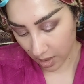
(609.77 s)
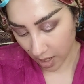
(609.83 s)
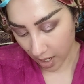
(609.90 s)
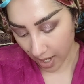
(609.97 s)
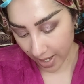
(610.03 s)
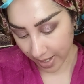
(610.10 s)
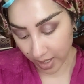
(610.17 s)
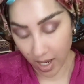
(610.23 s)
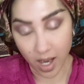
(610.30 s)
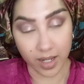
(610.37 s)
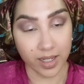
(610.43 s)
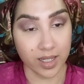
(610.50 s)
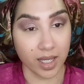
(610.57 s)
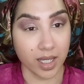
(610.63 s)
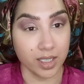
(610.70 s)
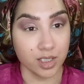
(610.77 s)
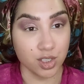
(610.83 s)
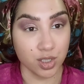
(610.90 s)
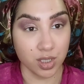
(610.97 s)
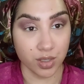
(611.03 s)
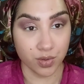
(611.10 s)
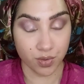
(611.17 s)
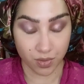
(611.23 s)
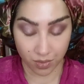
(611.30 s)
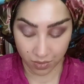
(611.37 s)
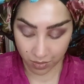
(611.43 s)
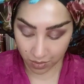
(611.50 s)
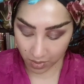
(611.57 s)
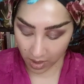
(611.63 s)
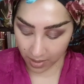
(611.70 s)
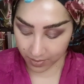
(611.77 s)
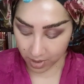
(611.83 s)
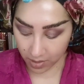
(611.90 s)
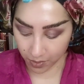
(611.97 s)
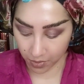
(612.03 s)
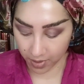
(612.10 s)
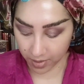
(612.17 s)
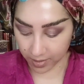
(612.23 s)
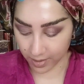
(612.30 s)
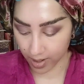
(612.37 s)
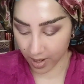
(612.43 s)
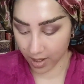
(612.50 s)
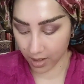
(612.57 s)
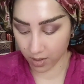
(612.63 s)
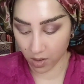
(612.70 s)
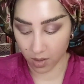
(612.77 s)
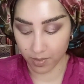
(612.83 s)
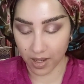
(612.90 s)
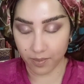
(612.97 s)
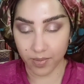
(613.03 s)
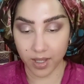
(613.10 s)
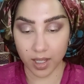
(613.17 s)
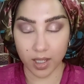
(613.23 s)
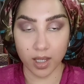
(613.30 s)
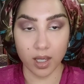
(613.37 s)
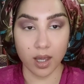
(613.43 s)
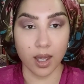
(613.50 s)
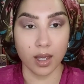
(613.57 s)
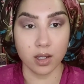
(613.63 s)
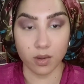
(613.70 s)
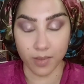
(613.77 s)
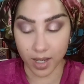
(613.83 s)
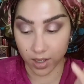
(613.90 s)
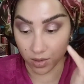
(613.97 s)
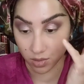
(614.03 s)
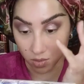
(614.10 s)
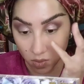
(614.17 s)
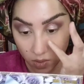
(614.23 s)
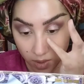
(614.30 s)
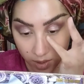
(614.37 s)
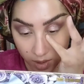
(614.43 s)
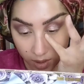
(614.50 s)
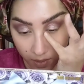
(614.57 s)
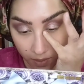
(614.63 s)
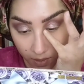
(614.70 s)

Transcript: Iconic Ingenue. I'm going to put that on my pinky and on my inner corner